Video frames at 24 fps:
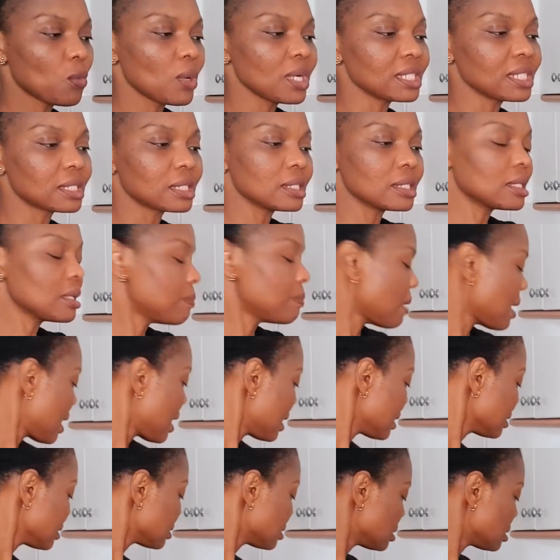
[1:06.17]
wings in the
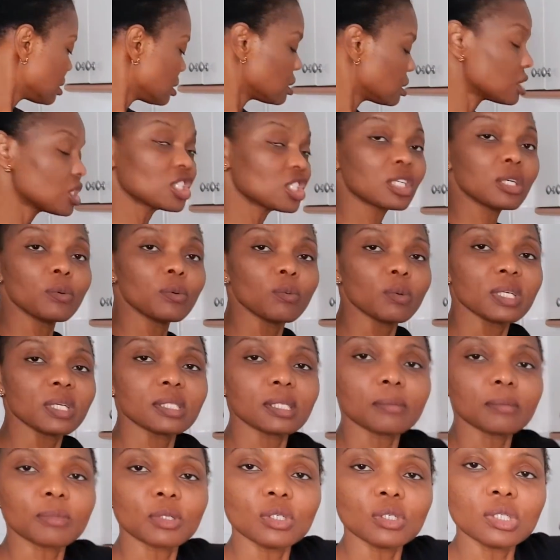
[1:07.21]
bag. This is chicken wings
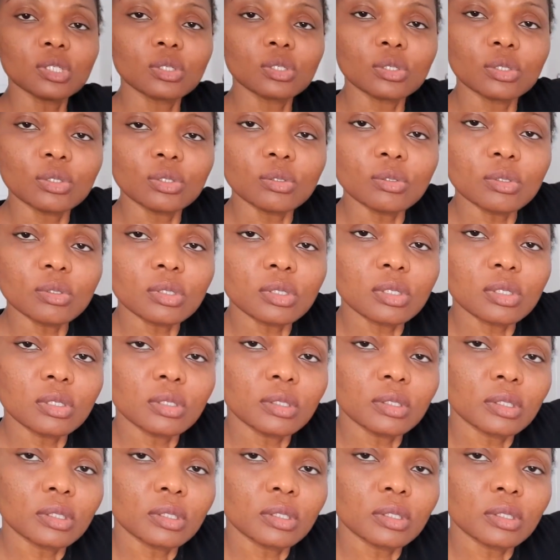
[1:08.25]
I'm going to use.